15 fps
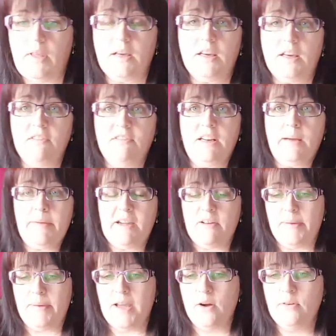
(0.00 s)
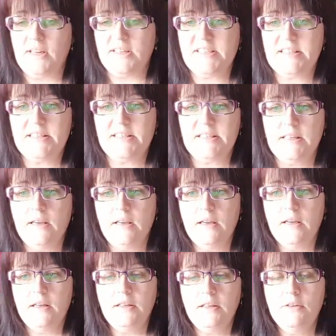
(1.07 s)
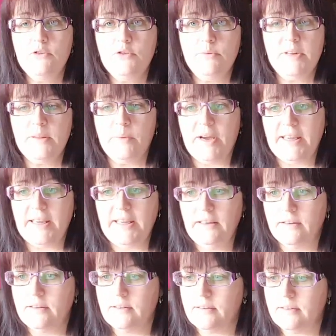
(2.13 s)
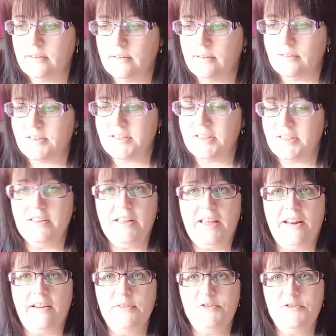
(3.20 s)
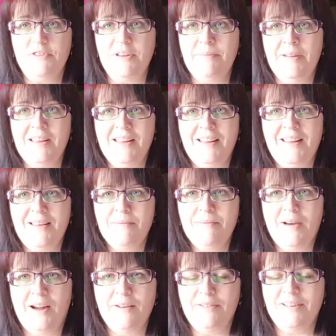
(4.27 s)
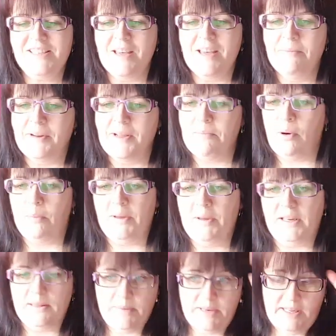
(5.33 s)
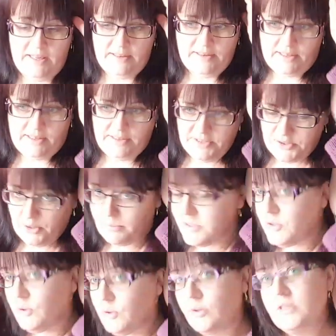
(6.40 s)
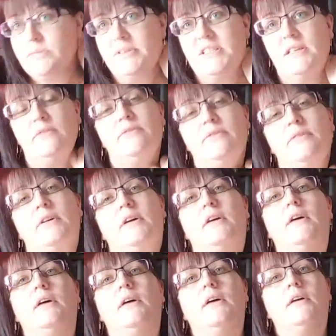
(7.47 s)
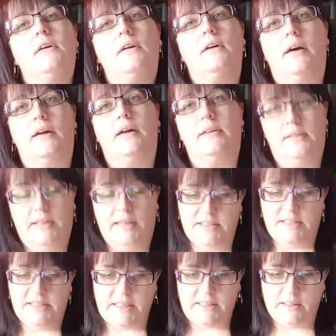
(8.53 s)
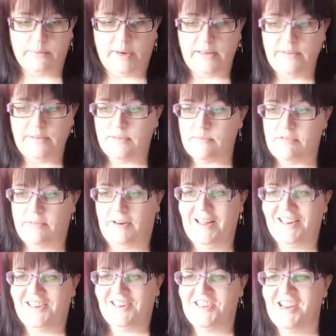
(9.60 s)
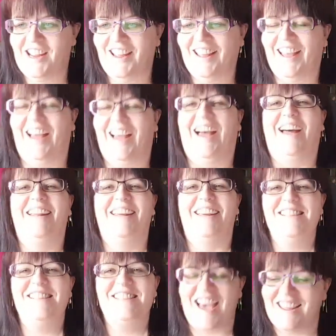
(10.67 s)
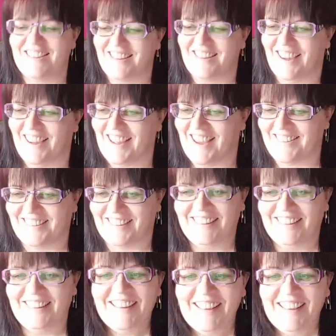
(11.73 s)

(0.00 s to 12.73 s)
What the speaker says: Currently, I'm here on my own, as is usually the way on a Sunday live stream. But hopefully, somebody will pop in a minute and stop me talking to myself and getting taken away for the privilege. It's Heather. Hi, Heather.